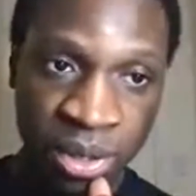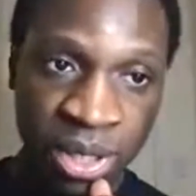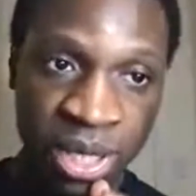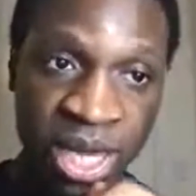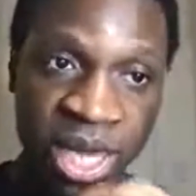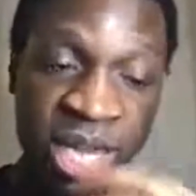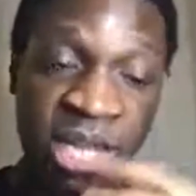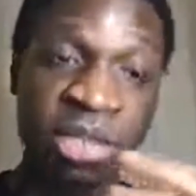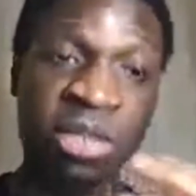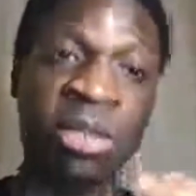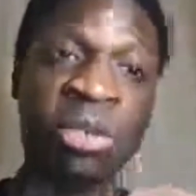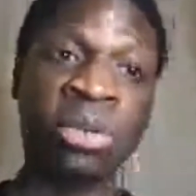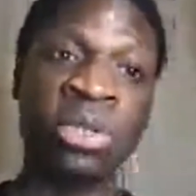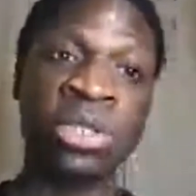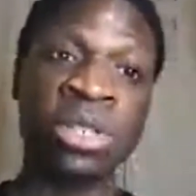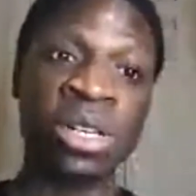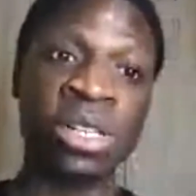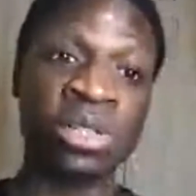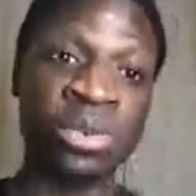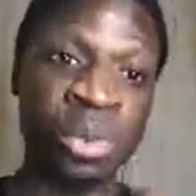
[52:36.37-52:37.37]
And you will
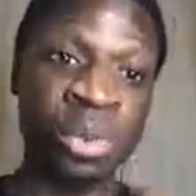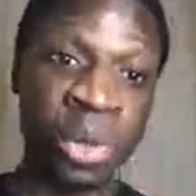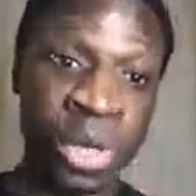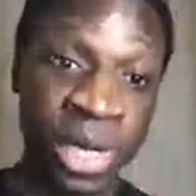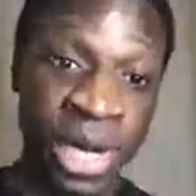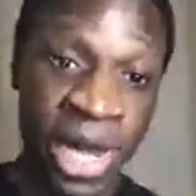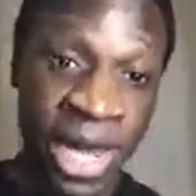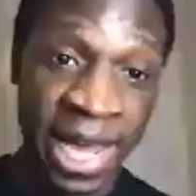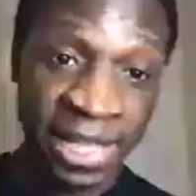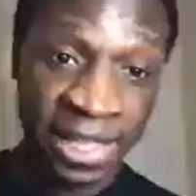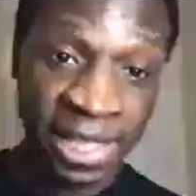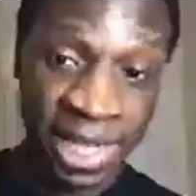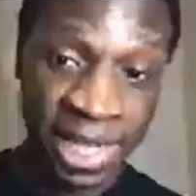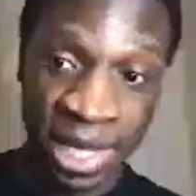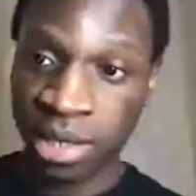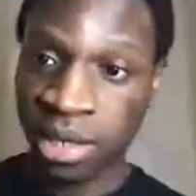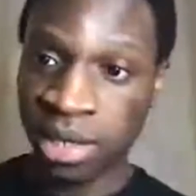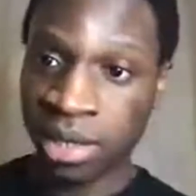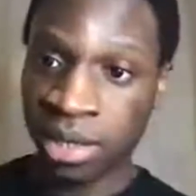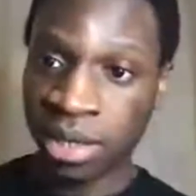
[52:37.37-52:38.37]
just realize
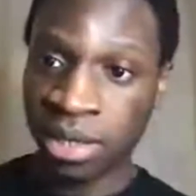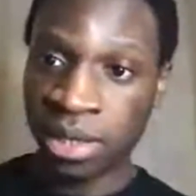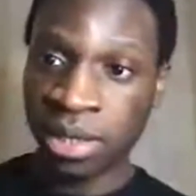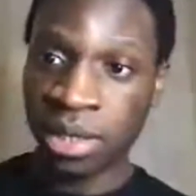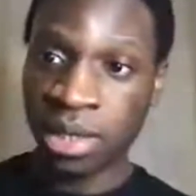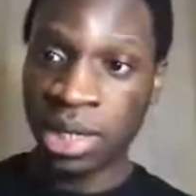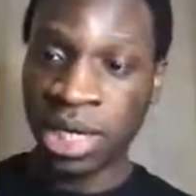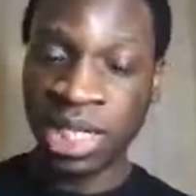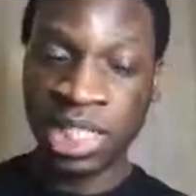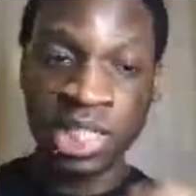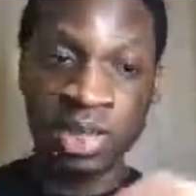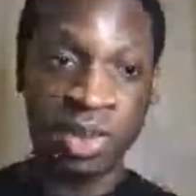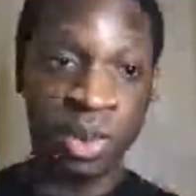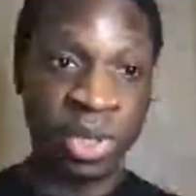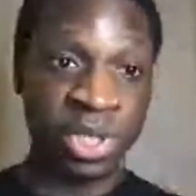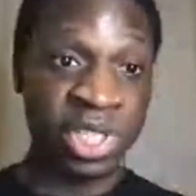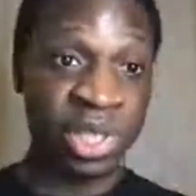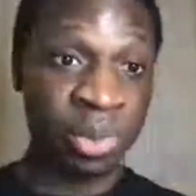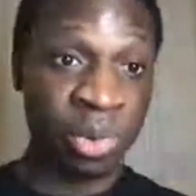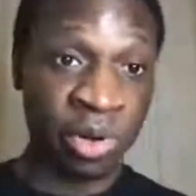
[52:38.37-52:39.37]
that
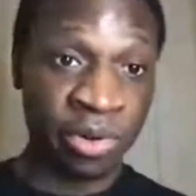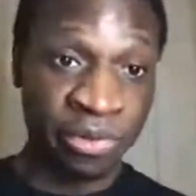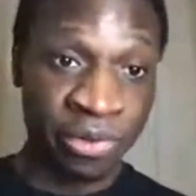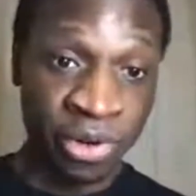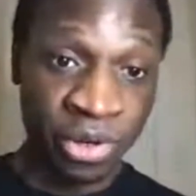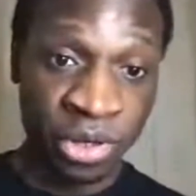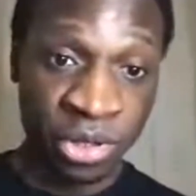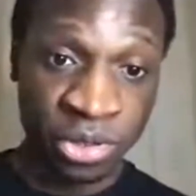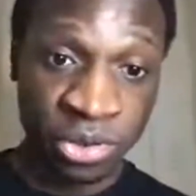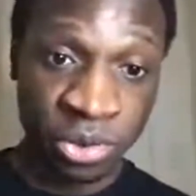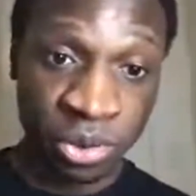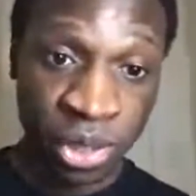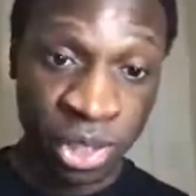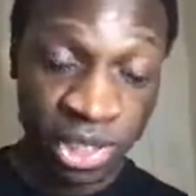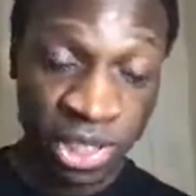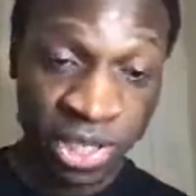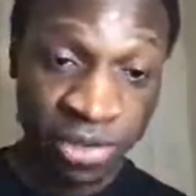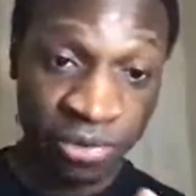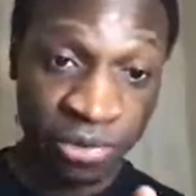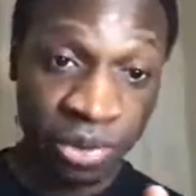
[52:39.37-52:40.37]
it's possible for you
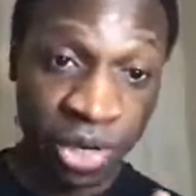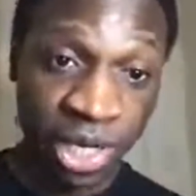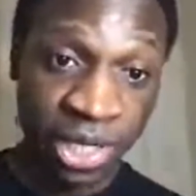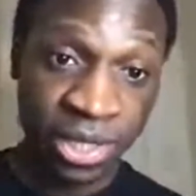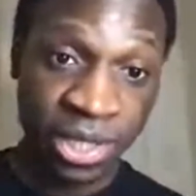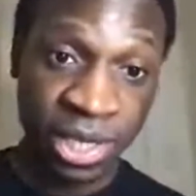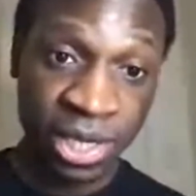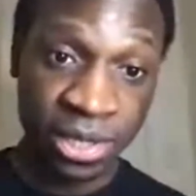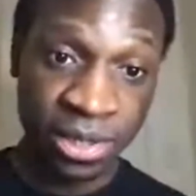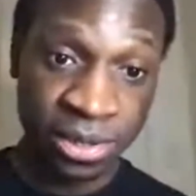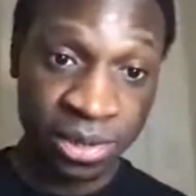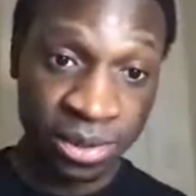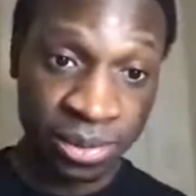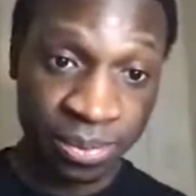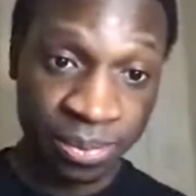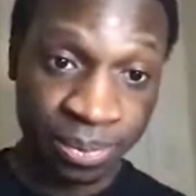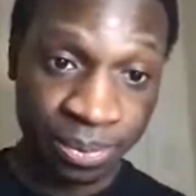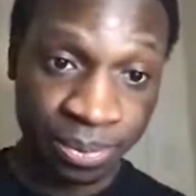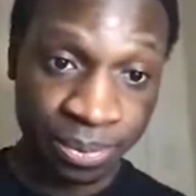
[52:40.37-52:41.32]
to achieve great things.